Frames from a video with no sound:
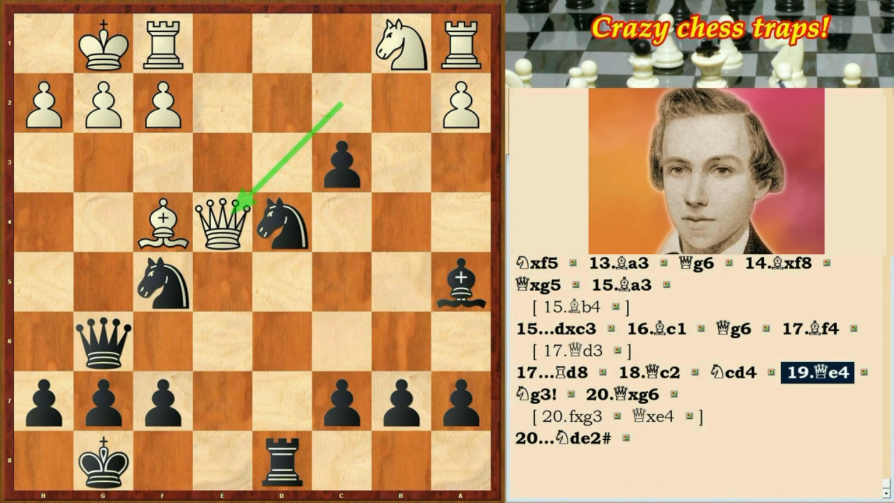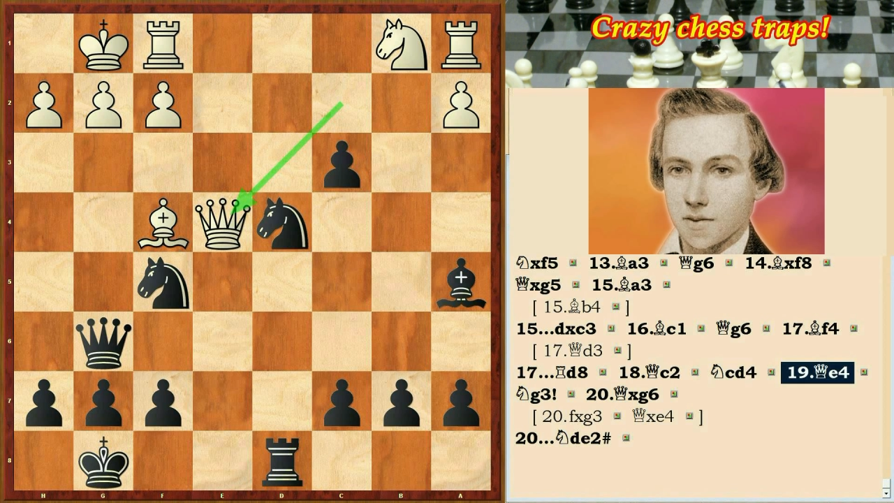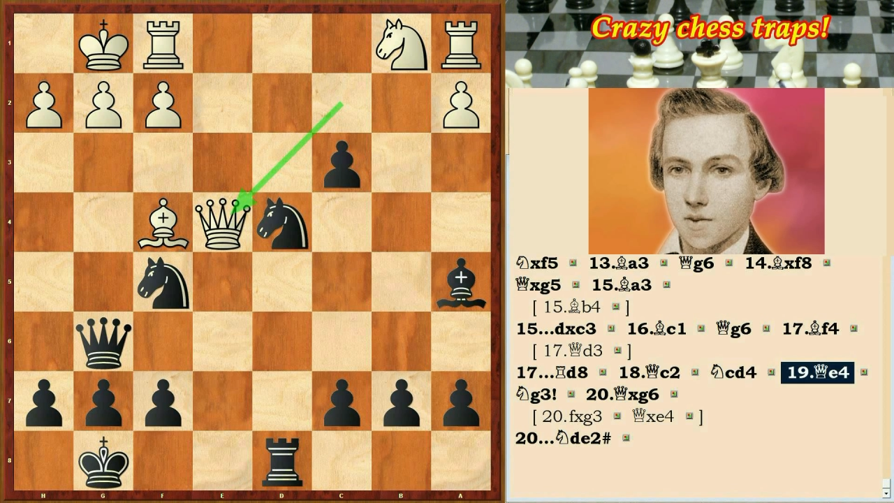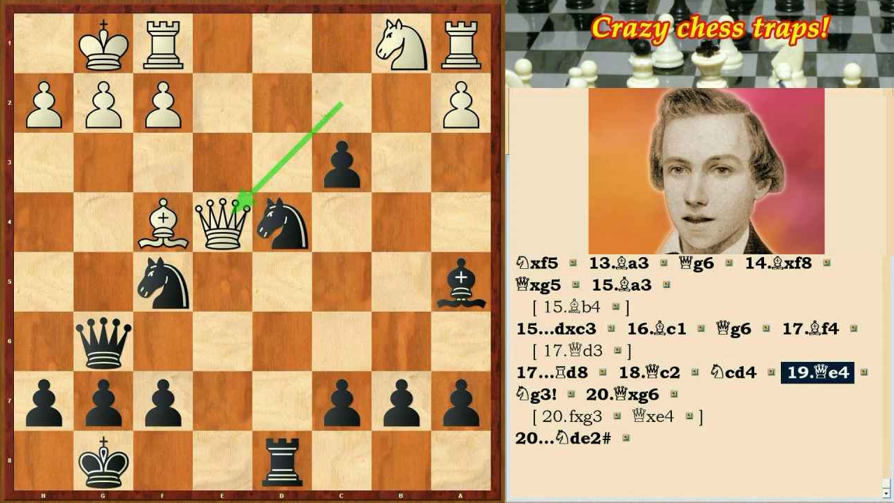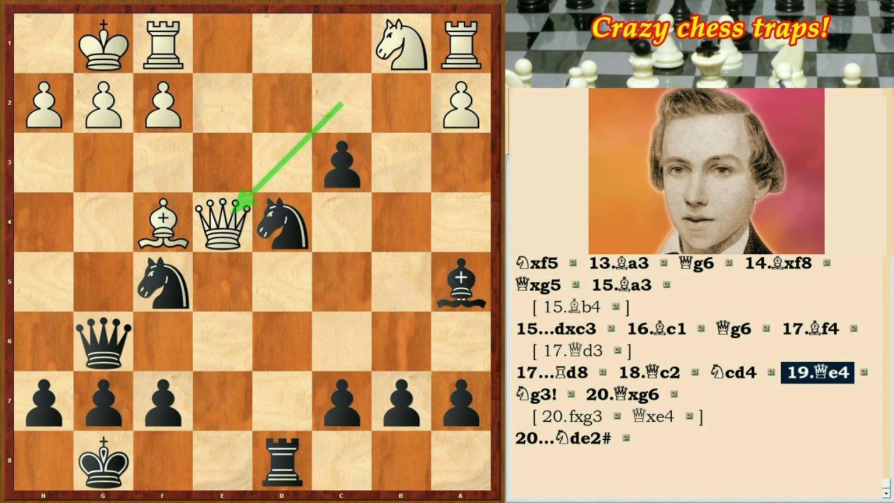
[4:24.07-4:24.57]

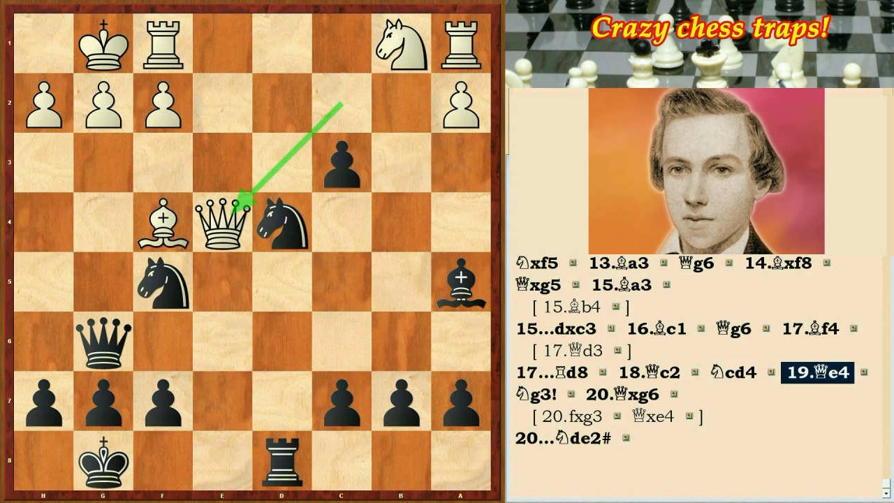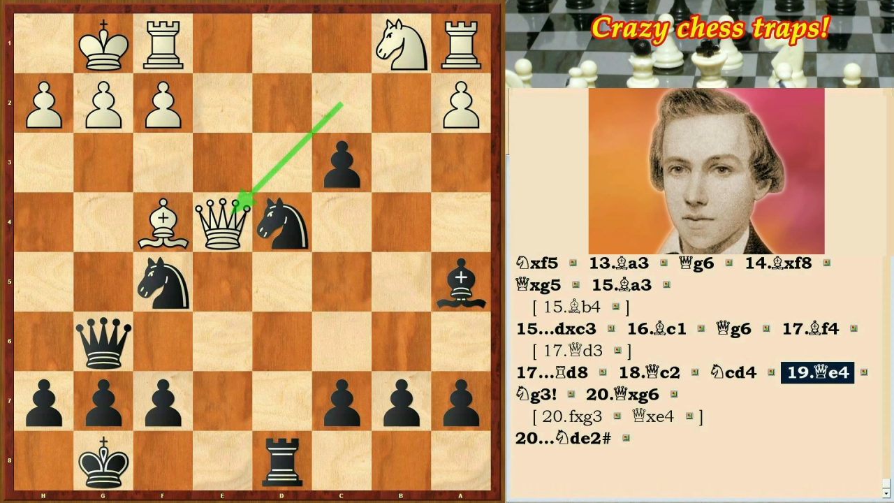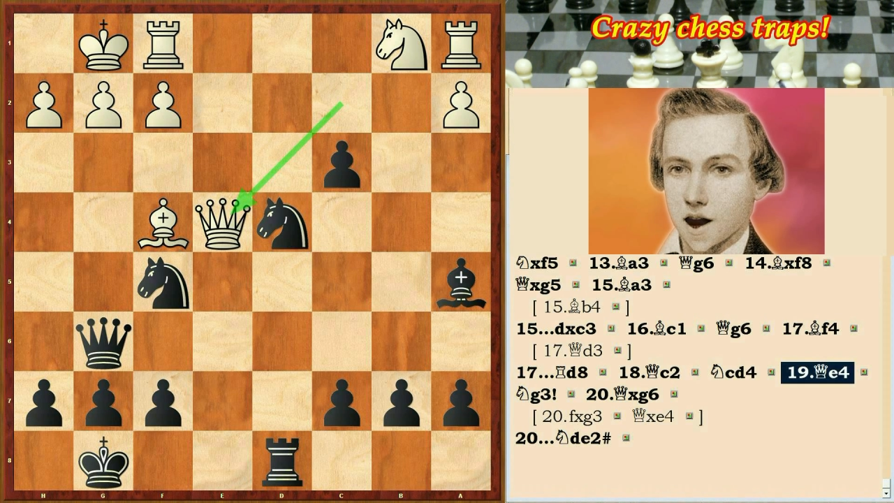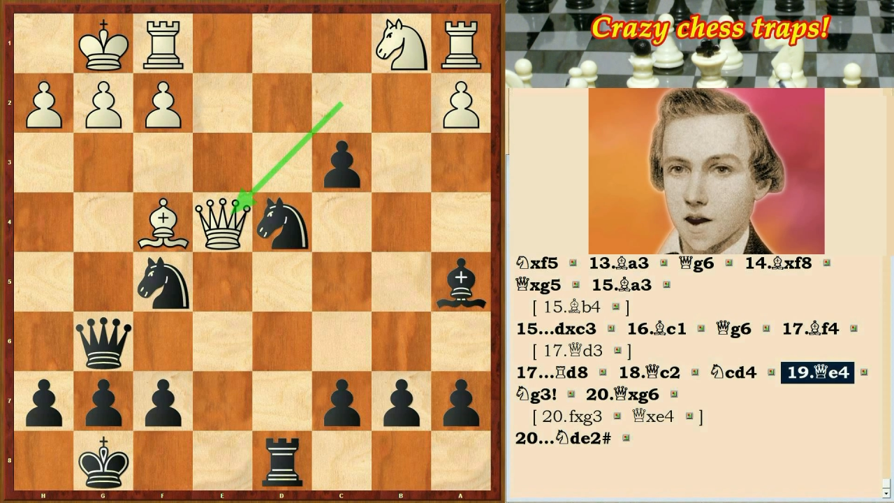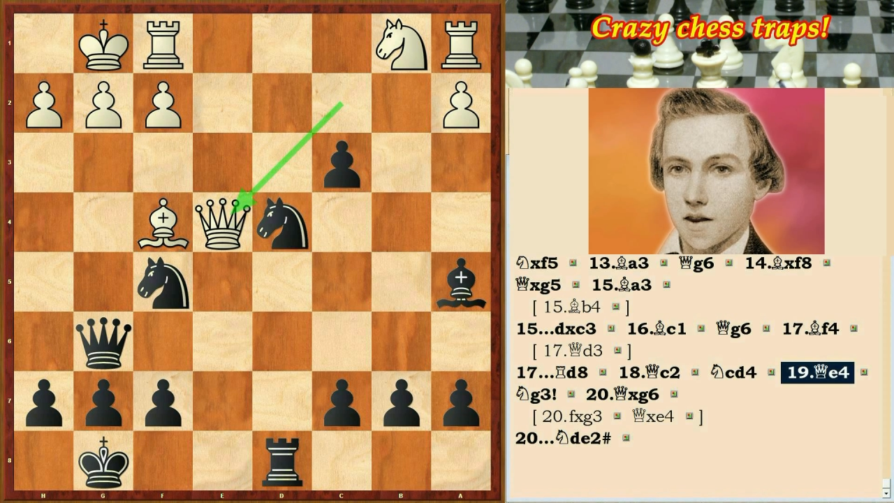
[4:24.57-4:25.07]
And
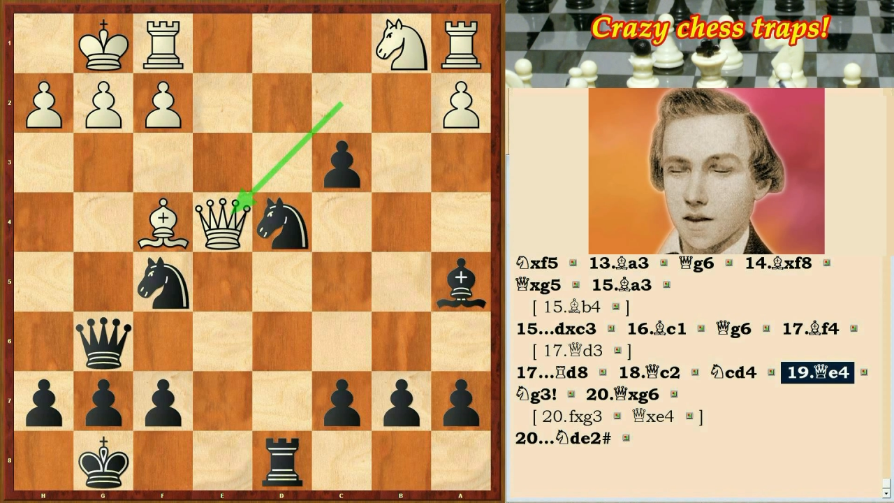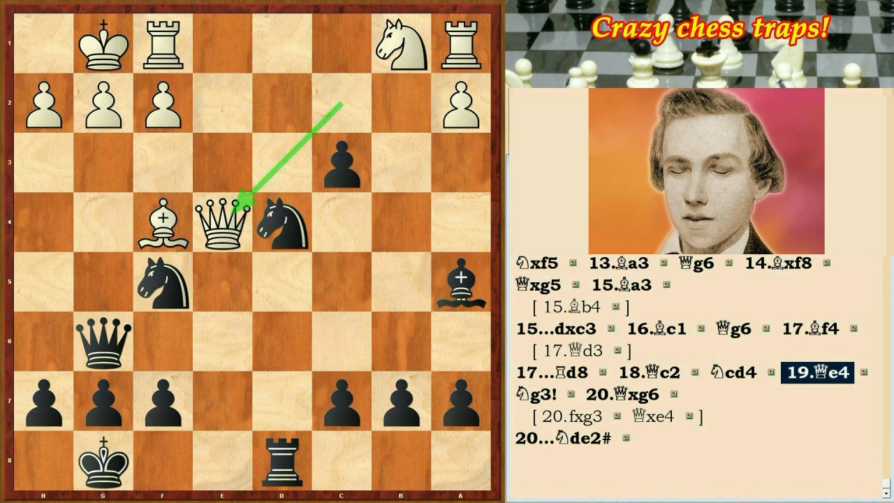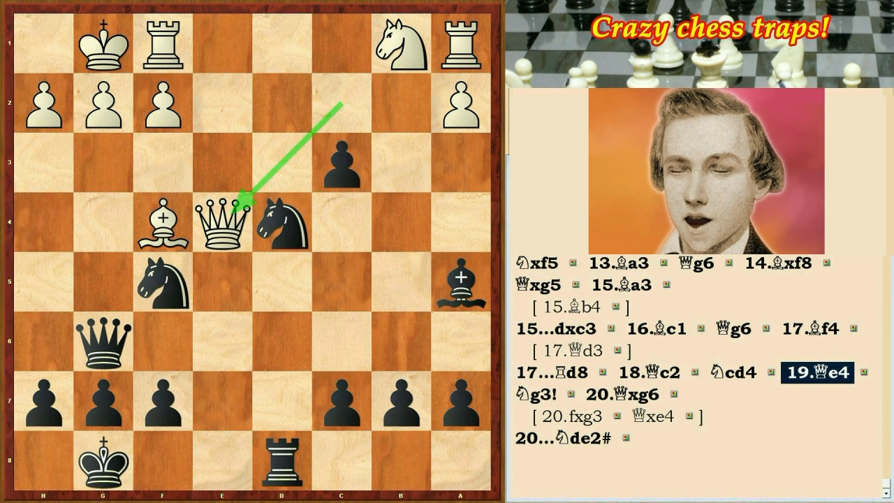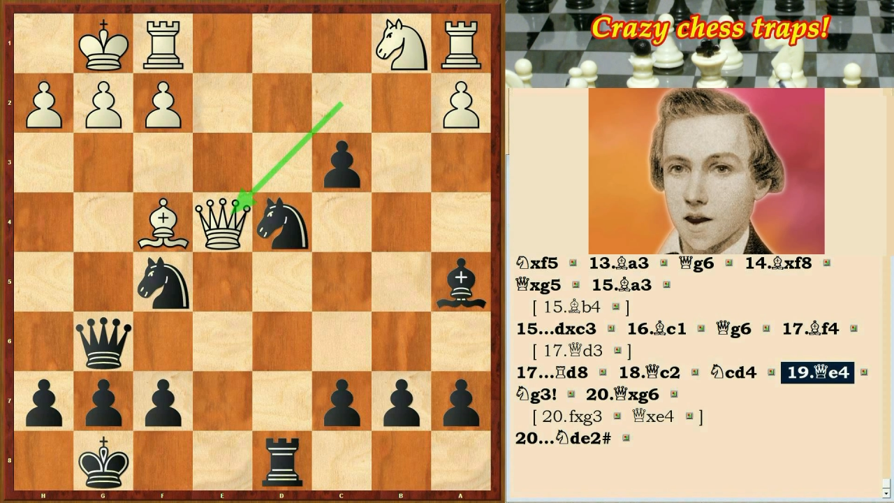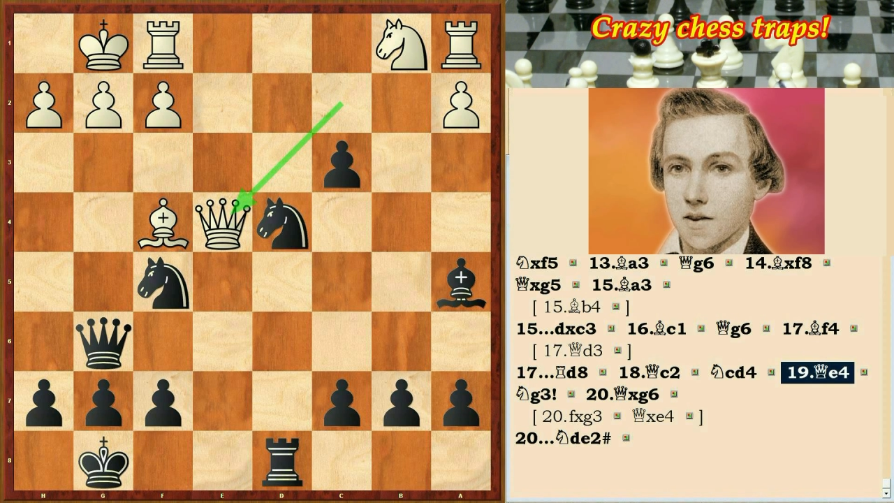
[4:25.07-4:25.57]
decisive blow
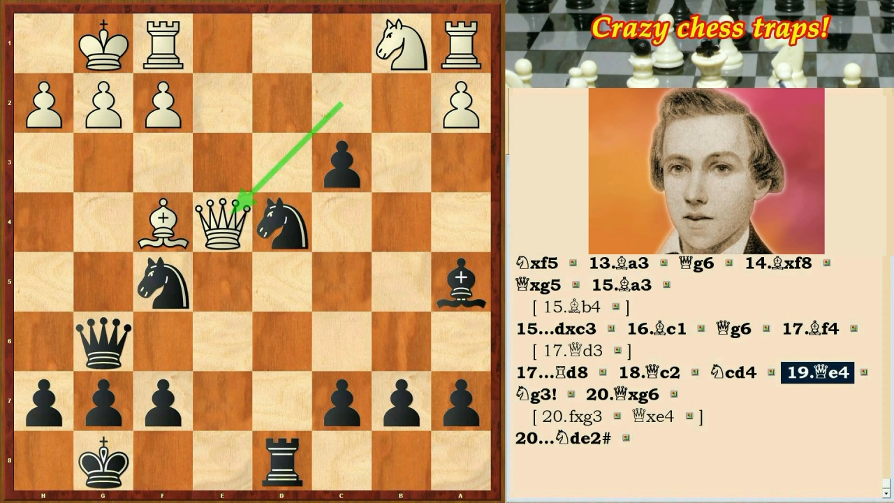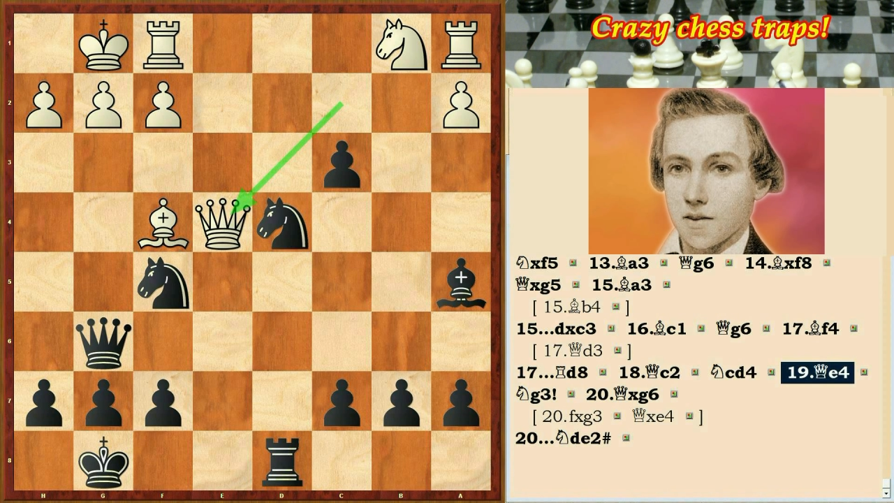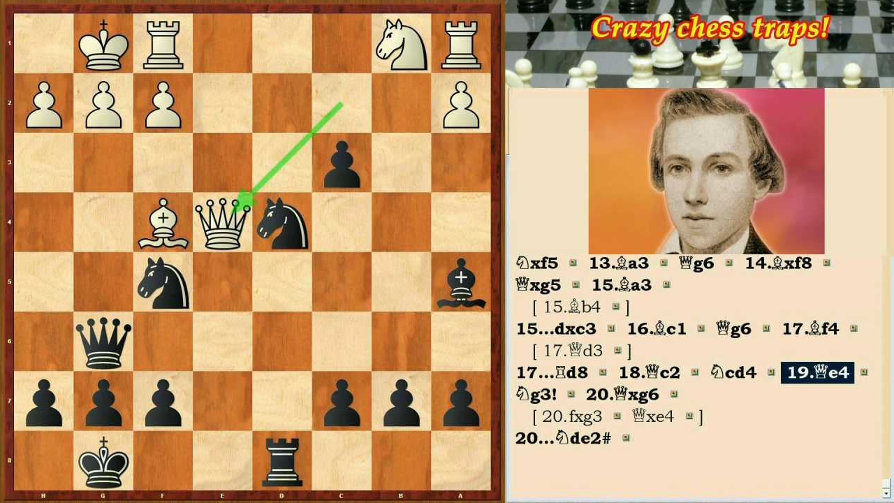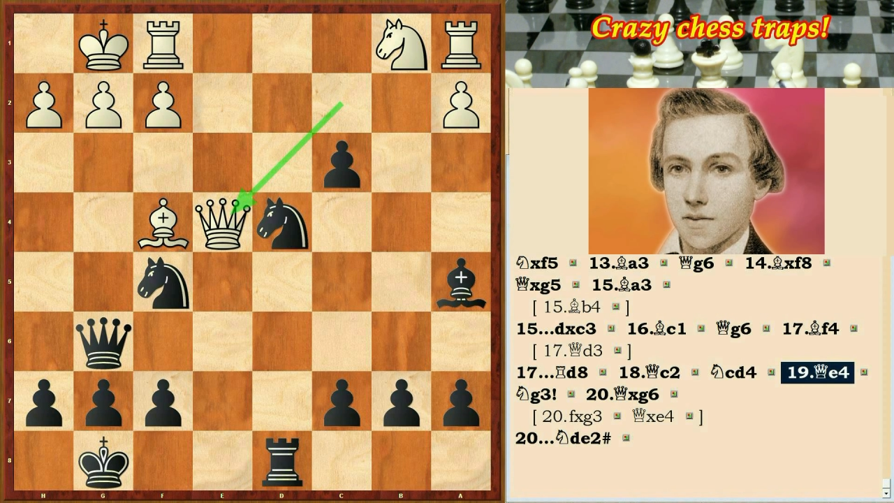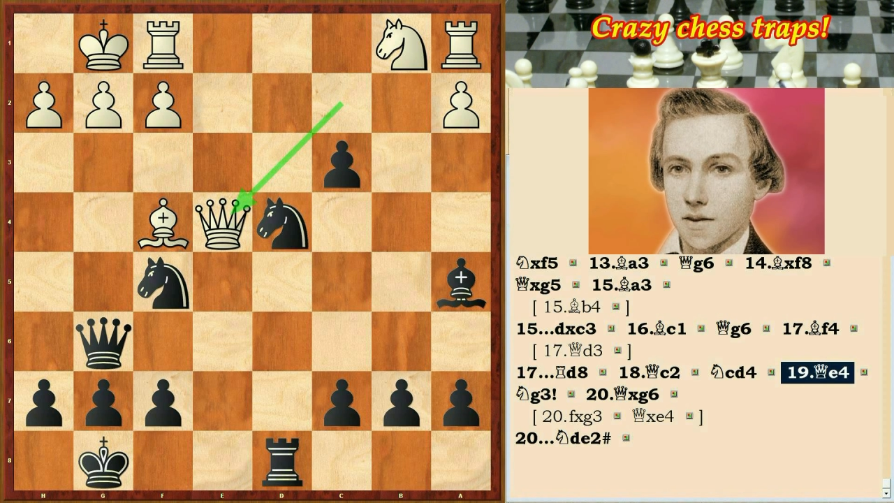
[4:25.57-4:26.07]
followed,